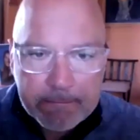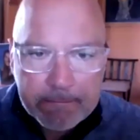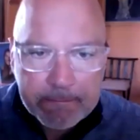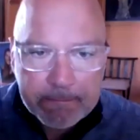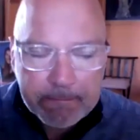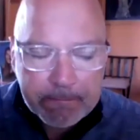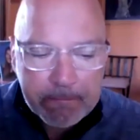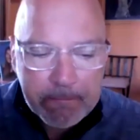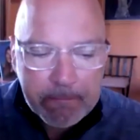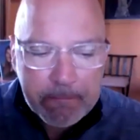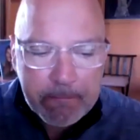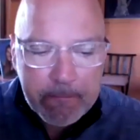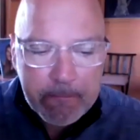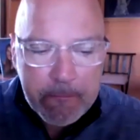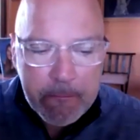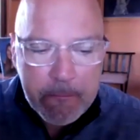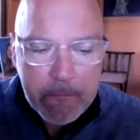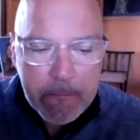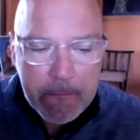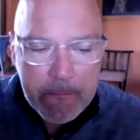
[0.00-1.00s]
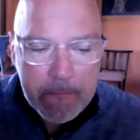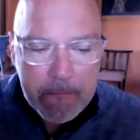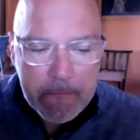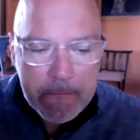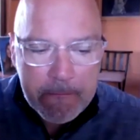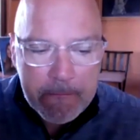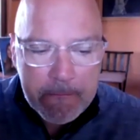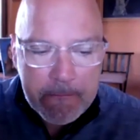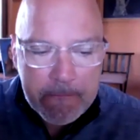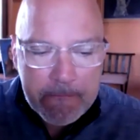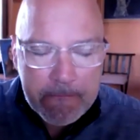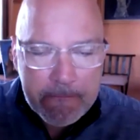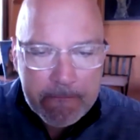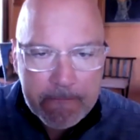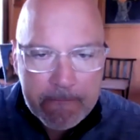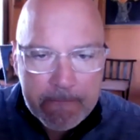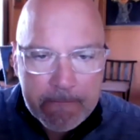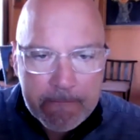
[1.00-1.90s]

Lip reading: No one is speaking in this clip.